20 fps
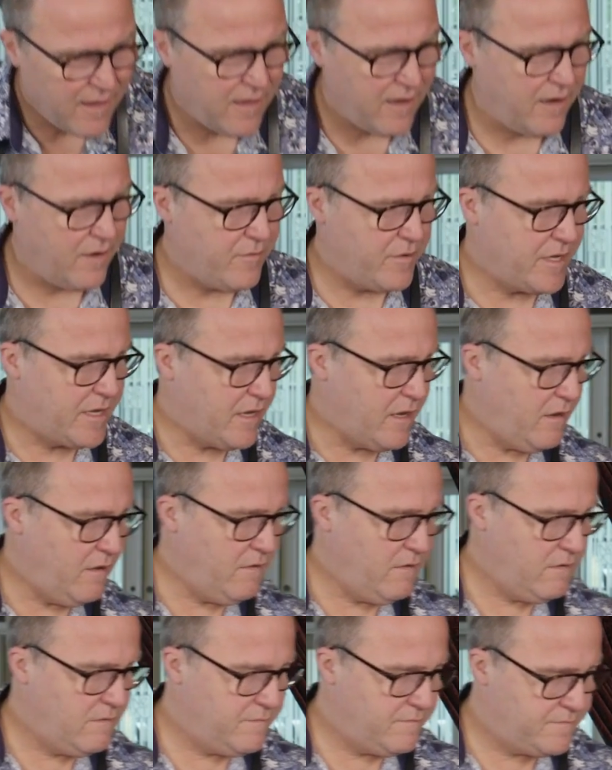There we
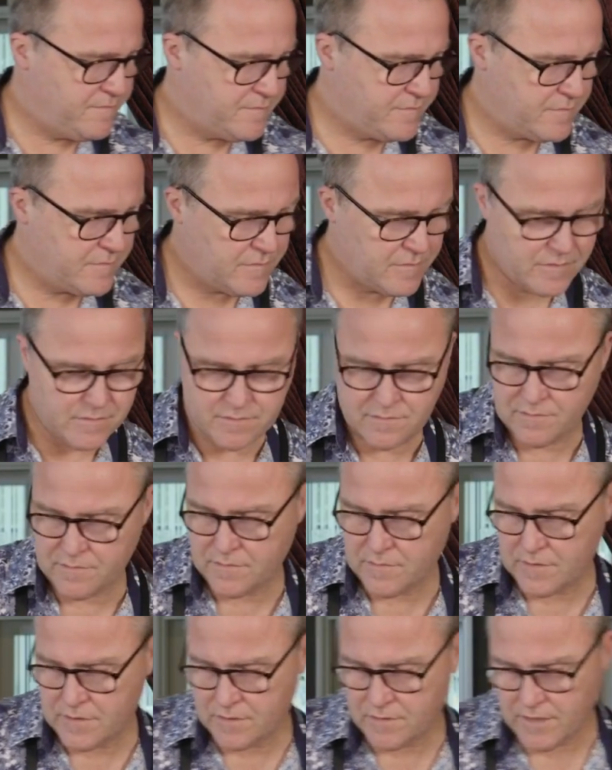go.
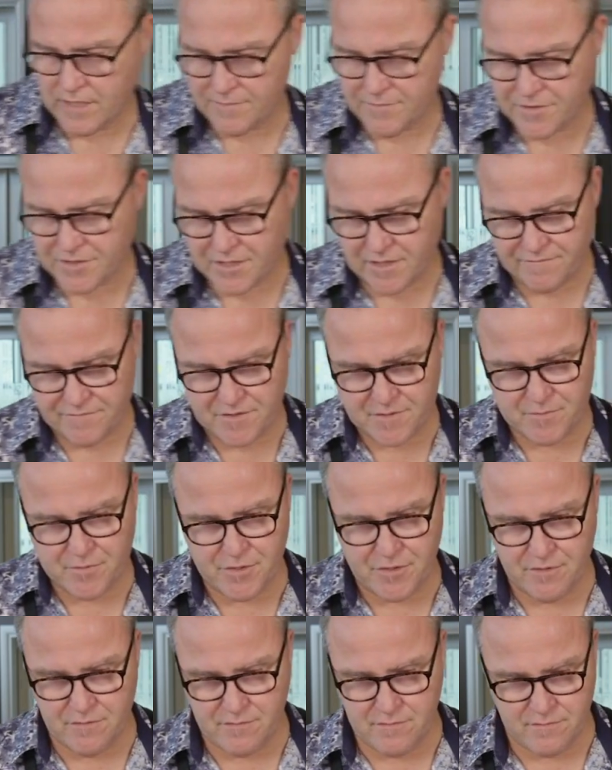Grab yourself a
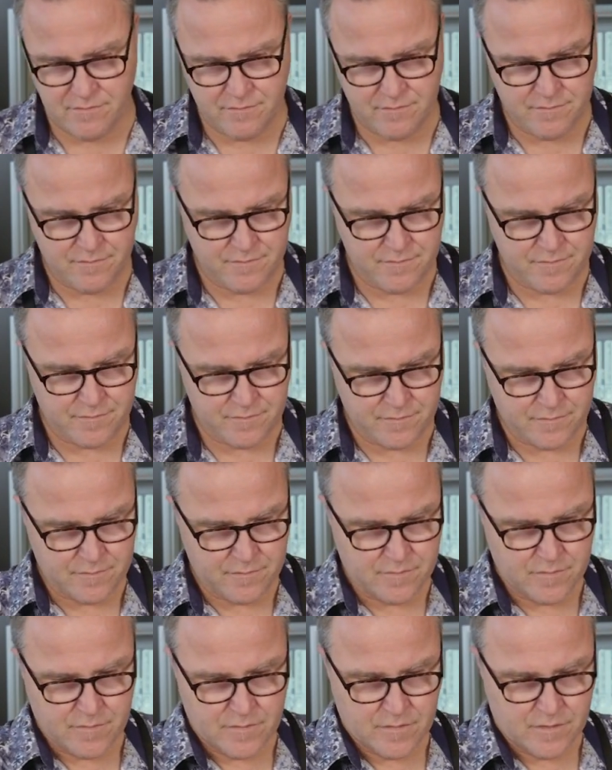spoon.
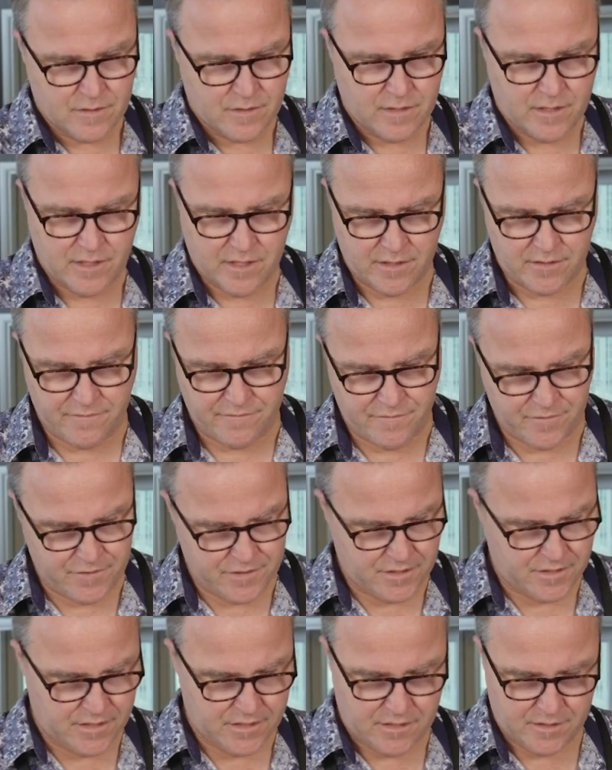And the
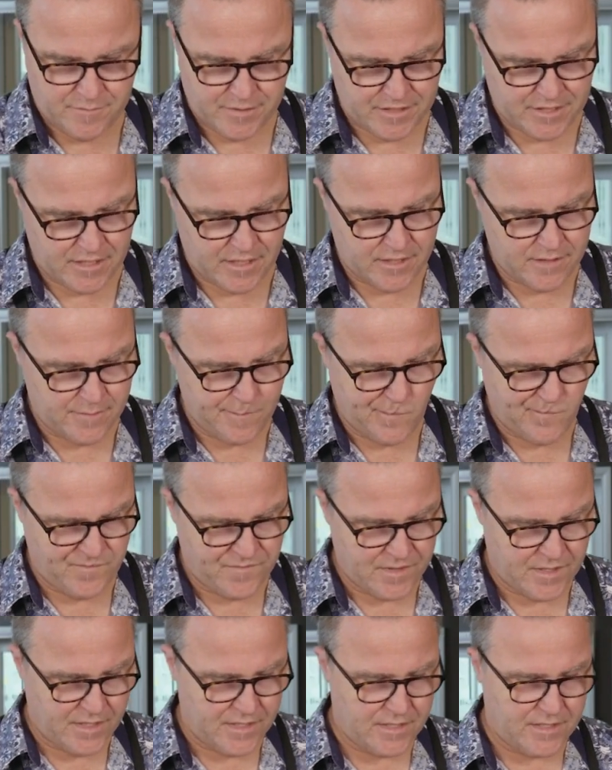first thing to be done
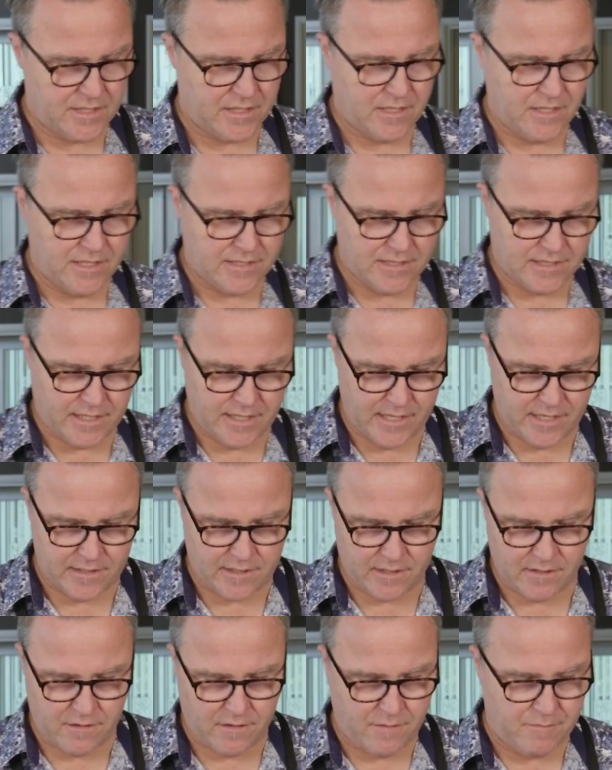is let's
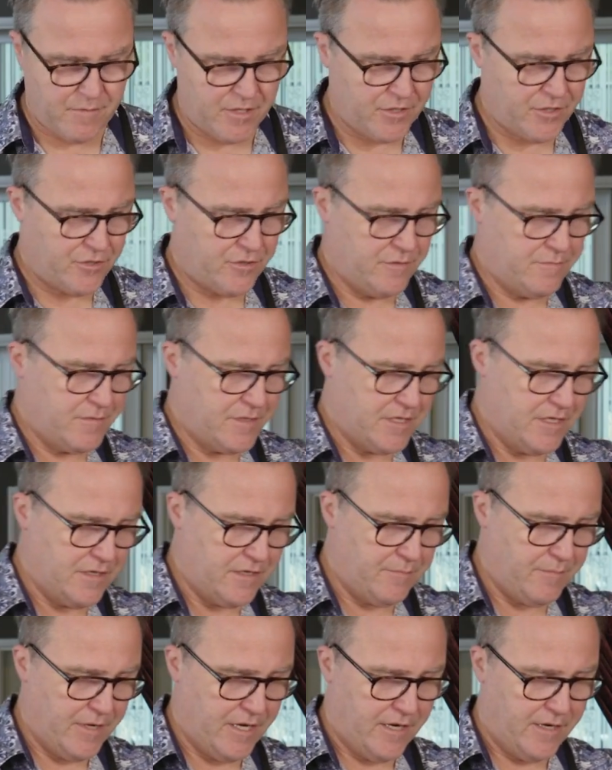get the mushrooms in
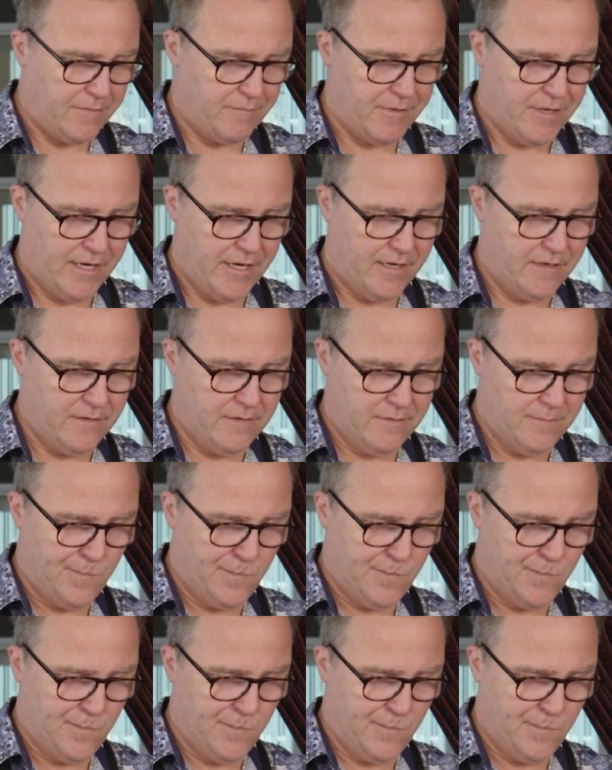the frying pan